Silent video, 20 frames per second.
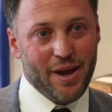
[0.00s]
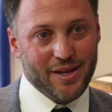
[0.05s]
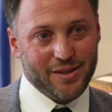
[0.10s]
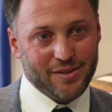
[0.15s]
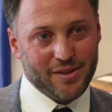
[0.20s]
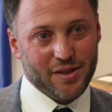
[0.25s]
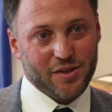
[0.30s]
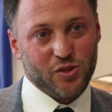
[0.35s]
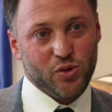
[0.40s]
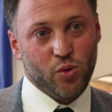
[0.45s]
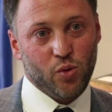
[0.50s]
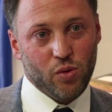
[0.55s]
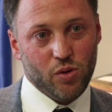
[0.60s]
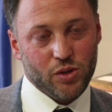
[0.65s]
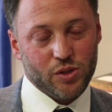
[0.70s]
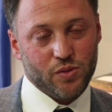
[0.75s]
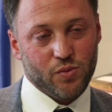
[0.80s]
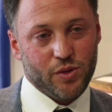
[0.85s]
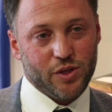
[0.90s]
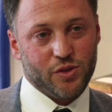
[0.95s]
basic
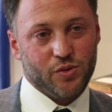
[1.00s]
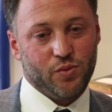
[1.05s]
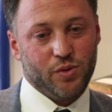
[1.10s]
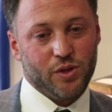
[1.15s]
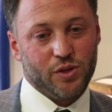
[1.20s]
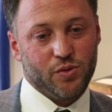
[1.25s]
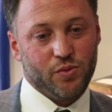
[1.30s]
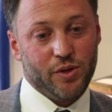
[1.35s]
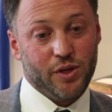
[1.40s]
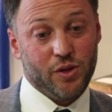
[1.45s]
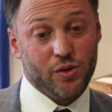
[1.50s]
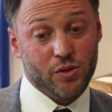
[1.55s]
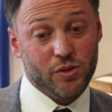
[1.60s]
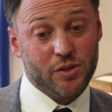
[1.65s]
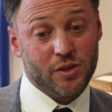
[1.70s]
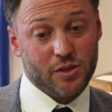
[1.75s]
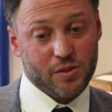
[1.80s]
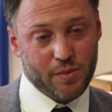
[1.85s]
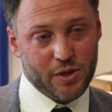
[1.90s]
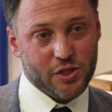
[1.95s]
tools which we
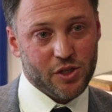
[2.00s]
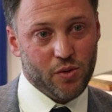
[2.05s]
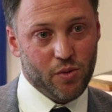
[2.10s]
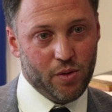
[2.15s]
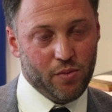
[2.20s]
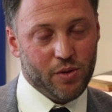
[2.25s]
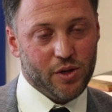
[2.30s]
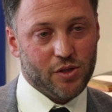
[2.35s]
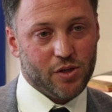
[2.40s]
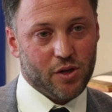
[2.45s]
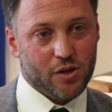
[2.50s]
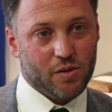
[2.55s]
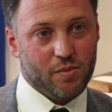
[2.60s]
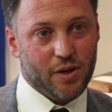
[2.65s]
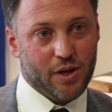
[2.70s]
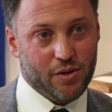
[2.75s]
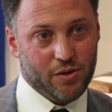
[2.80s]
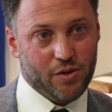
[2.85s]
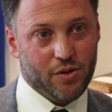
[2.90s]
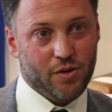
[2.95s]
use, especially when we talk
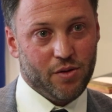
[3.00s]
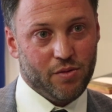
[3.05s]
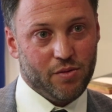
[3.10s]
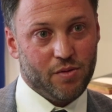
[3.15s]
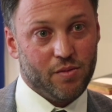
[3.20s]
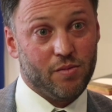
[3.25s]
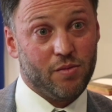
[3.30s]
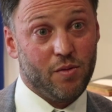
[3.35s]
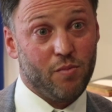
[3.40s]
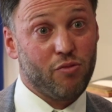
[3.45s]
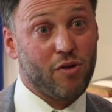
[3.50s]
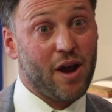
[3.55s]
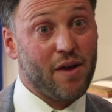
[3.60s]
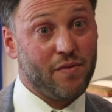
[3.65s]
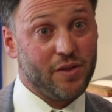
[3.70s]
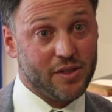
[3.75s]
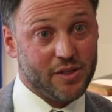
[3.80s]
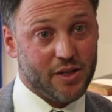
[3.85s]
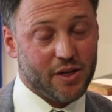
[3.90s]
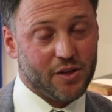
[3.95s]
about the
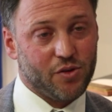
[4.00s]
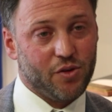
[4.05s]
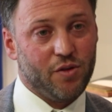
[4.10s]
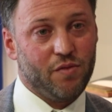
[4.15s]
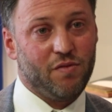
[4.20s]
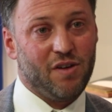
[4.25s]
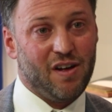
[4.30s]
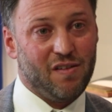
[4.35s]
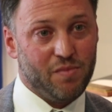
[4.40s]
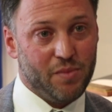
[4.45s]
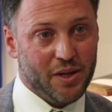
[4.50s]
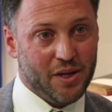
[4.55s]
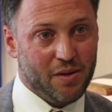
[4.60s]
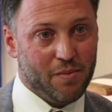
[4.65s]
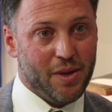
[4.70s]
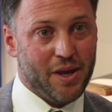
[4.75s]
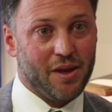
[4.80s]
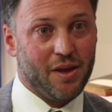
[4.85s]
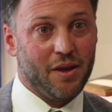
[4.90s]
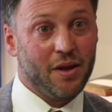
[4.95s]
private sector involvement
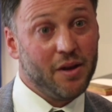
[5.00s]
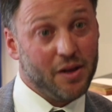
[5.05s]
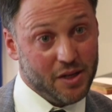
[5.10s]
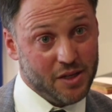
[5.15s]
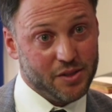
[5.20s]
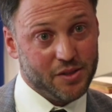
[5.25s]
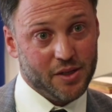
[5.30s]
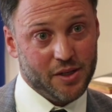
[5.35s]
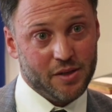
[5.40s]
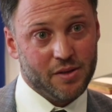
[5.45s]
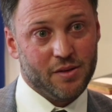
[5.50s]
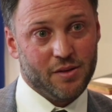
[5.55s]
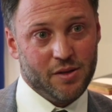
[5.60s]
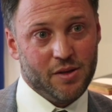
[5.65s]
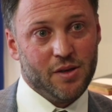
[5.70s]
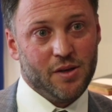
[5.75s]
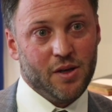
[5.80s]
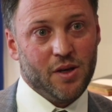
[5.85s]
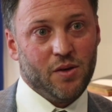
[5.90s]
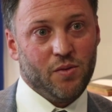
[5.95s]
and making it easy,
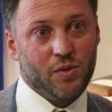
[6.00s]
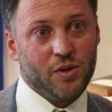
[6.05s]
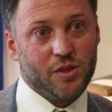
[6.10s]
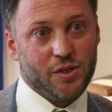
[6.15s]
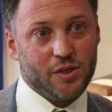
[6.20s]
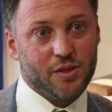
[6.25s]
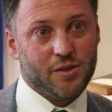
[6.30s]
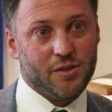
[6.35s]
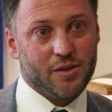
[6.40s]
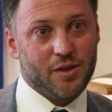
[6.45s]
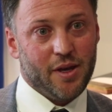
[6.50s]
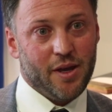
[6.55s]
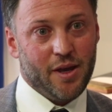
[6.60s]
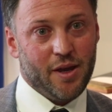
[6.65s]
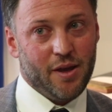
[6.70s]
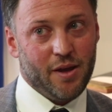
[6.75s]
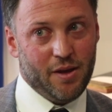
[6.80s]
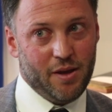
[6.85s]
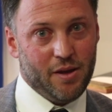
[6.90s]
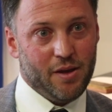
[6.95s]
which is
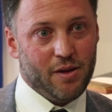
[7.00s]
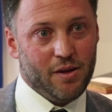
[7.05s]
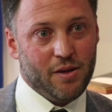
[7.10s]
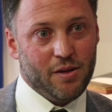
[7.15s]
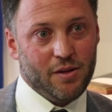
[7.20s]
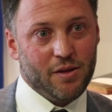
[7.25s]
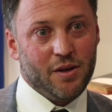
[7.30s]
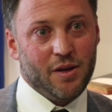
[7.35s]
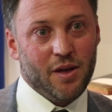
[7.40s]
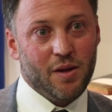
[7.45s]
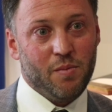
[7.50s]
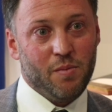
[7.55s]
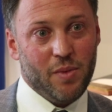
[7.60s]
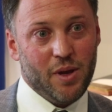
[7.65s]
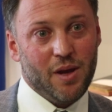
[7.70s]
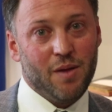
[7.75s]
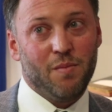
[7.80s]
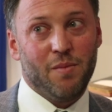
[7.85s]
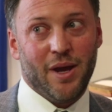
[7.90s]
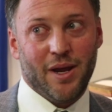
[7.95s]

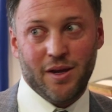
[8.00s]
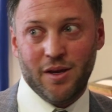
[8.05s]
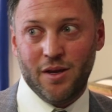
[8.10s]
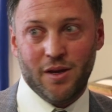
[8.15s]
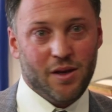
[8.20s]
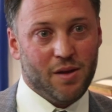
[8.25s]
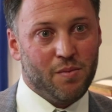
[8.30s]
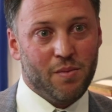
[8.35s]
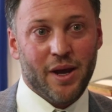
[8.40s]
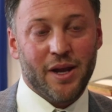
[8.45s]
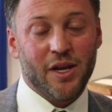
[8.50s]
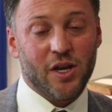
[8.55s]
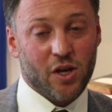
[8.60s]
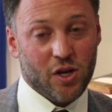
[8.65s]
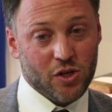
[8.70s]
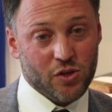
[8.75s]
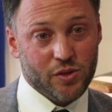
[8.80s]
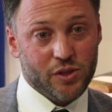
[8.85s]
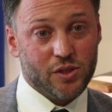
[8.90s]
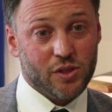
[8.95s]
in many
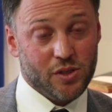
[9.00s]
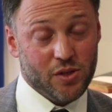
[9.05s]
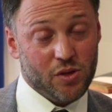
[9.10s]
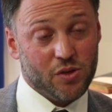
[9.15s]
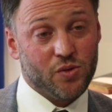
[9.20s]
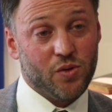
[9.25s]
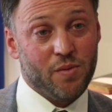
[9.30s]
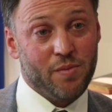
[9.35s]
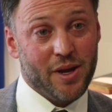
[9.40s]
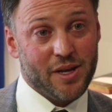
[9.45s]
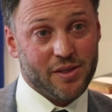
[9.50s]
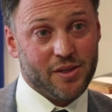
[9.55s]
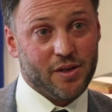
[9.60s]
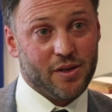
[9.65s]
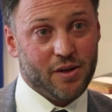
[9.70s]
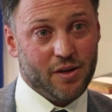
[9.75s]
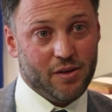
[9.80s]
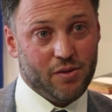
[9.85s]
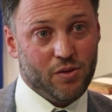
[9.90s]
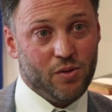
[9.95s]
countries and also in
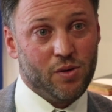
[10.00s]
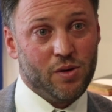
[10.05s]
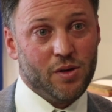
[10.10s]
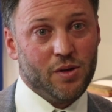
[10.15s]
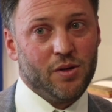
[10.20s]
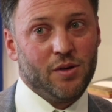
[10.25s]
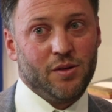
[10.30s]
Mexico,